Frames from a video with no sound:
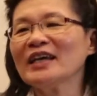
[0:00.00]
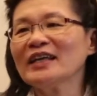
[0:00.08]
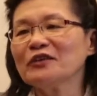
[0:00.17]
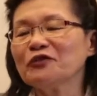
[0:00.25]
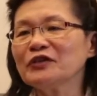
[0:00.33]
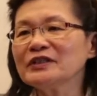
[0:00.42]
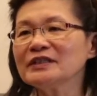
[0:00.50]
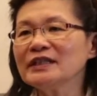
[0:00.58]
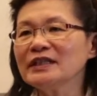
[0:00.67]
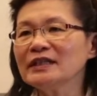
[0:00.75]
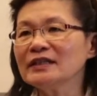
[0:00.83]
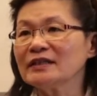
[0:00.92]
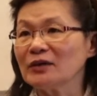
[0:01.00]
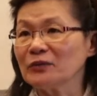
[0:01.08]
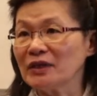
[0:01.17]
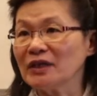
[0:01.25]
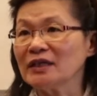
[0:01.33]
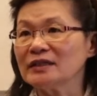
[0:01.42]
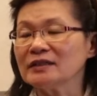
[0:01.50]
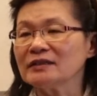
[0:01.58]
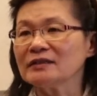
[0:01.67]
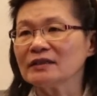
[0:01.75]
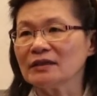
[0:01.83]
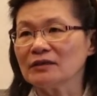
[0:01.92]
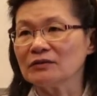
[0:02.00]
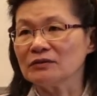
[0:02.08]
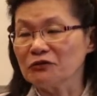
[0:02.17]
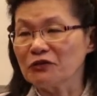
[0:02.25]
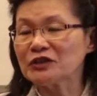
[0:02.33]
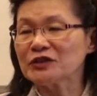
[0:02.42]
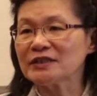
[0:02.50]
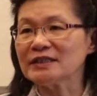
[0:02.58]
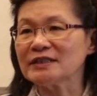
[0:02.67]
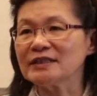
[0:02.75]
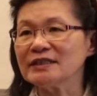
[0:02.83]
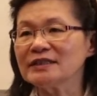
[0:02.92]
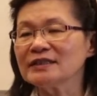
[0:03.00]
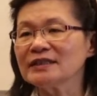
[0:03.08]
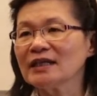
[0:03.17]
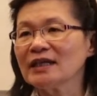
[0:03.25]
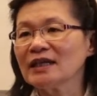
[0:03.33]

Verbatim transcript: The first thing that we learn on infectious disease